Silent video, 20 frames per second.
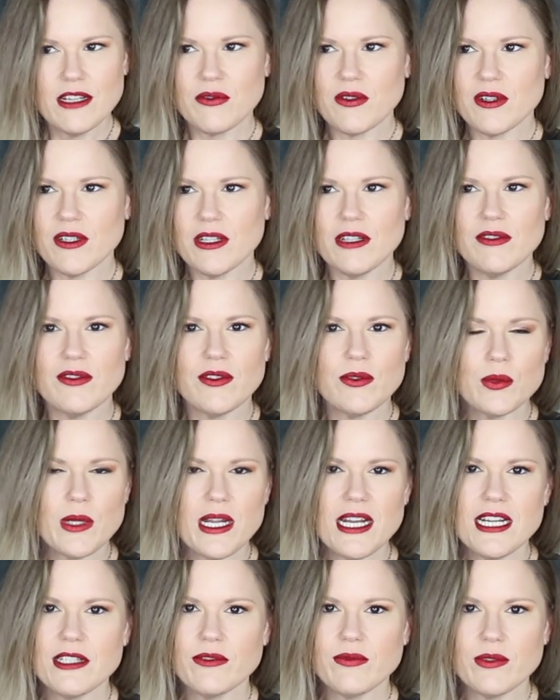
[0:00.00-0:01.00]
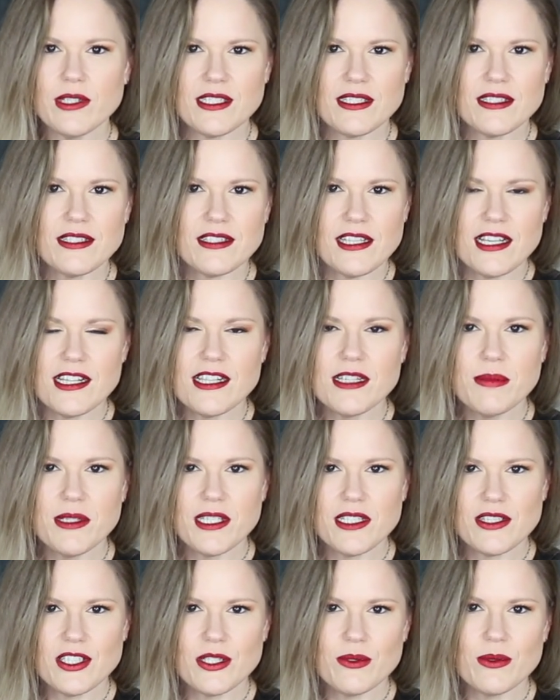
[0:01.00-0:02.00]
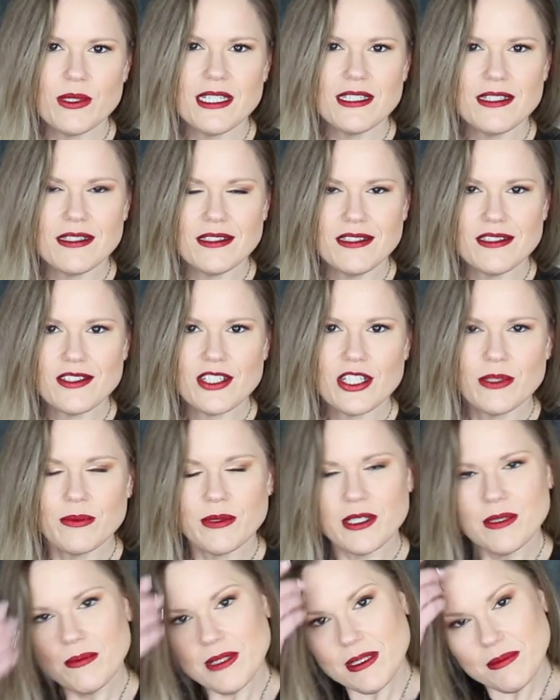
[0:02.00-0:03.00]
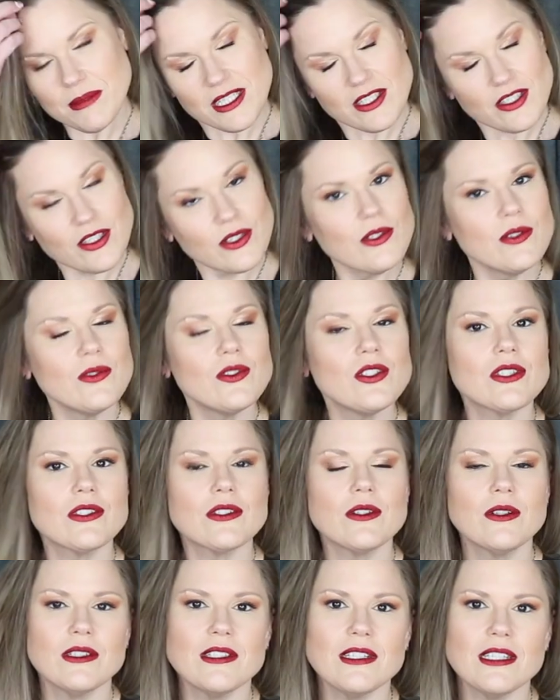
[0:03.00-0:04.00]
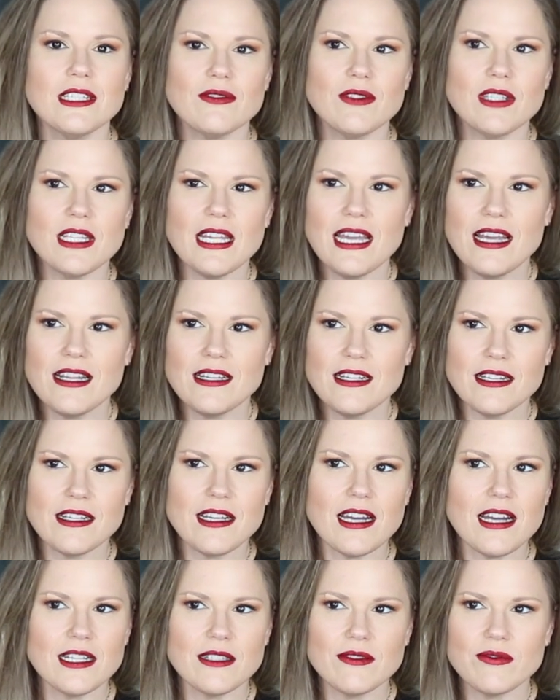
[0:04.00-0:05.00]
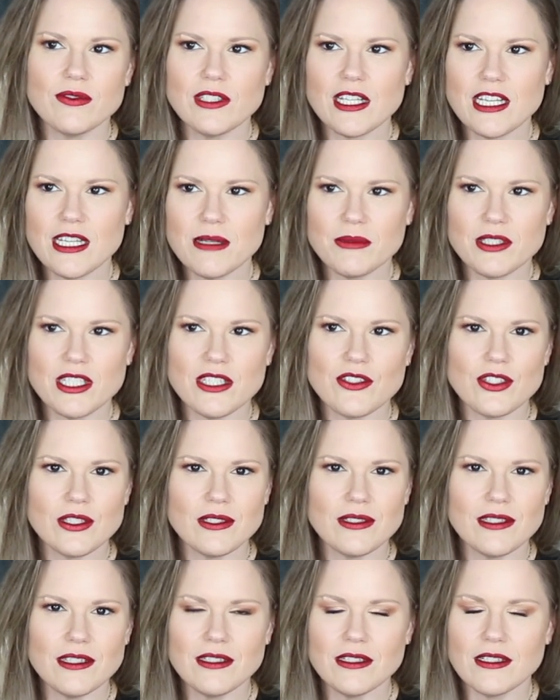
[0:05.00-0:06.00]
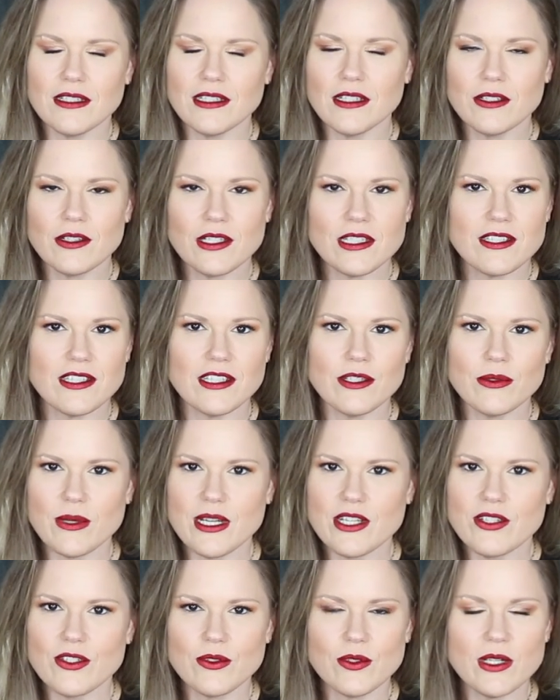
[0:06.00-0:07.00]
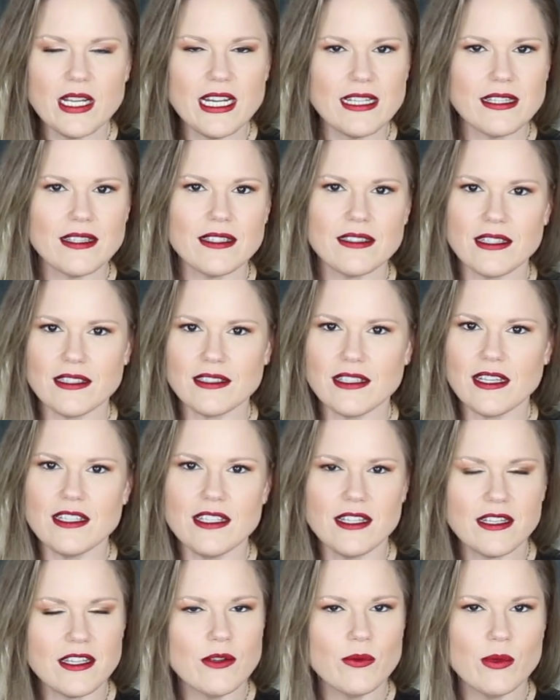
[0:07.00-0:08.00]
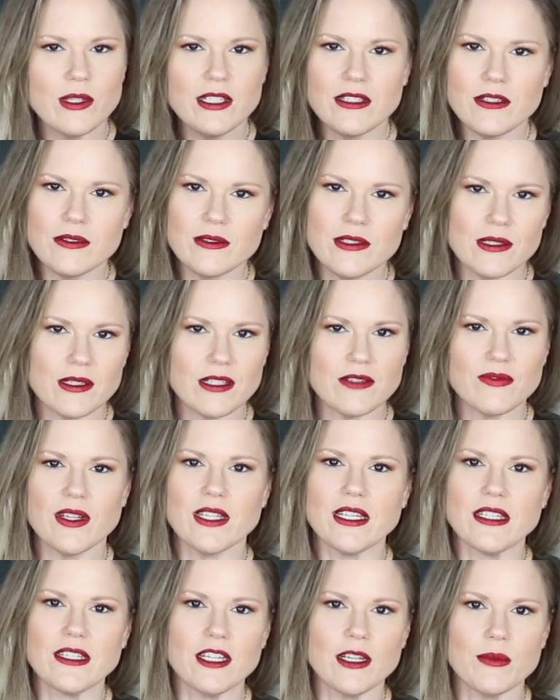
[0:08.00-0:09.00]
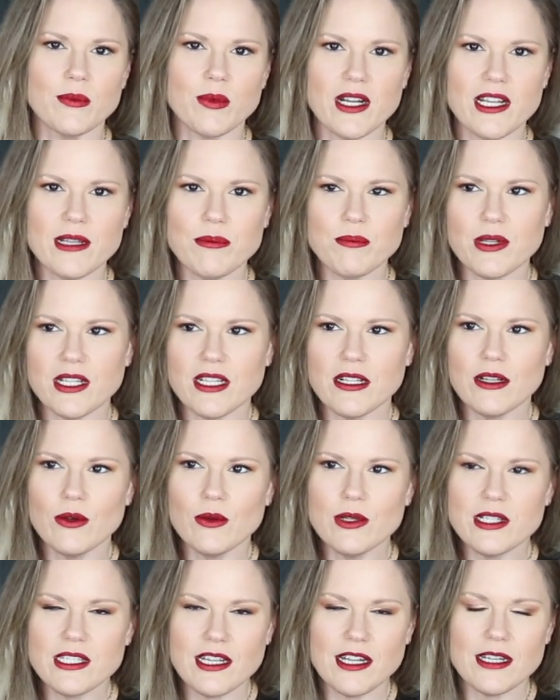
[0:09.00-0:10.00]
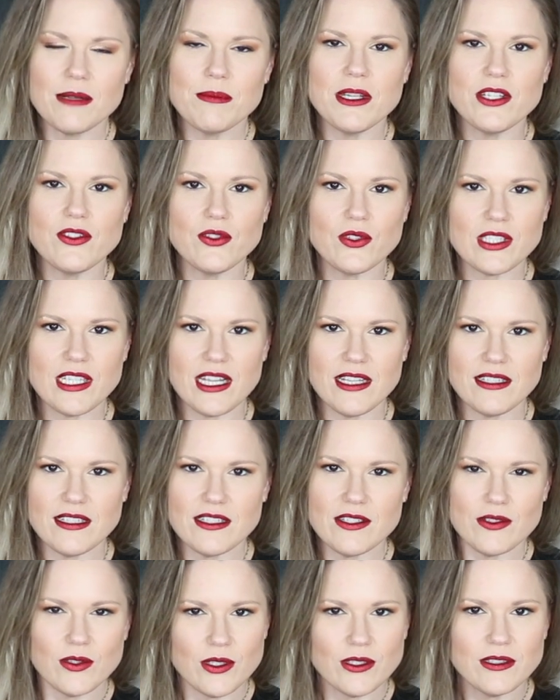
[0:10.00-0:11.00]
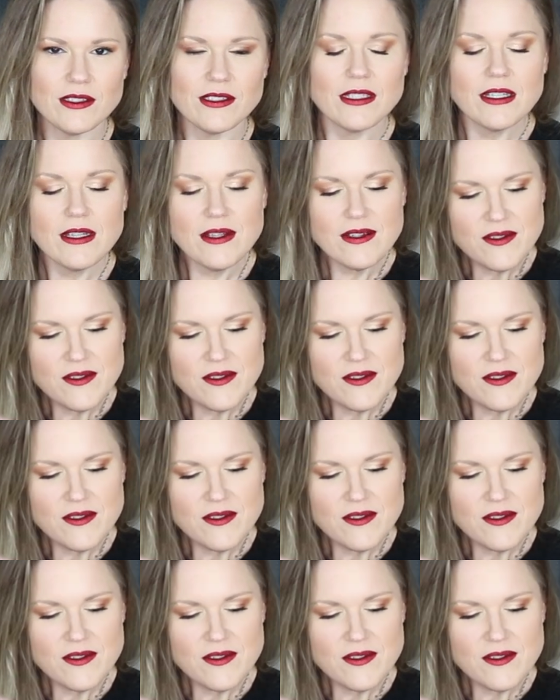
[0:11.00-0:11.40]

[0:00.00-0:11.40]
for a variety of reasons, likely because you were in a long-term commitment, so you just couldn't give it any kind of time, tension, or consideration or anything like that. You wouldn't go near that fucking cup, right? But it always kind of made you sad that you couldn't.